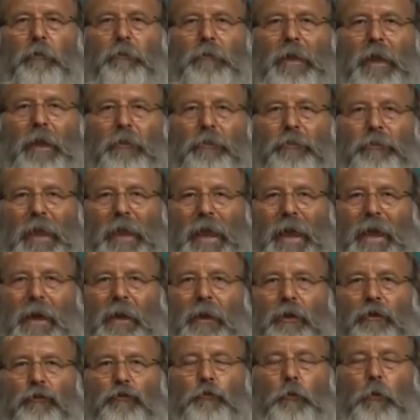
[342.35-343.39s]
that that
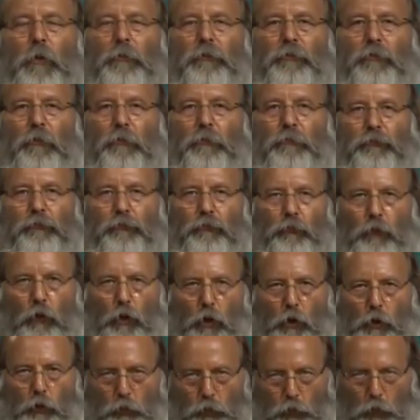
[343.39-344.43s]
is what the
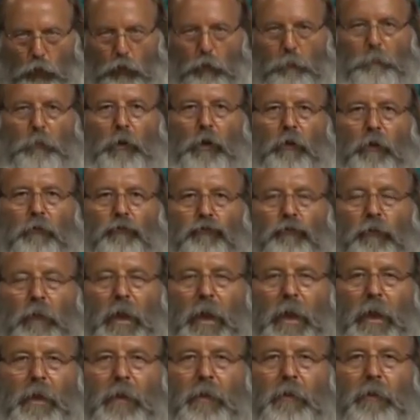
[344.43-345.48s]
throne room looks
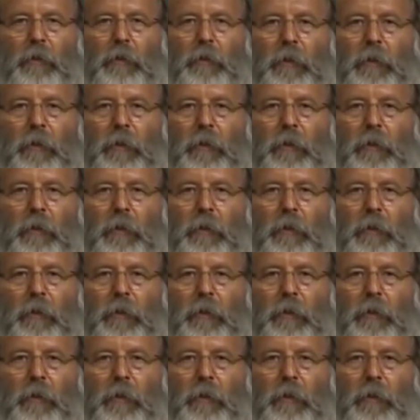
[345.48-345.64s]
like,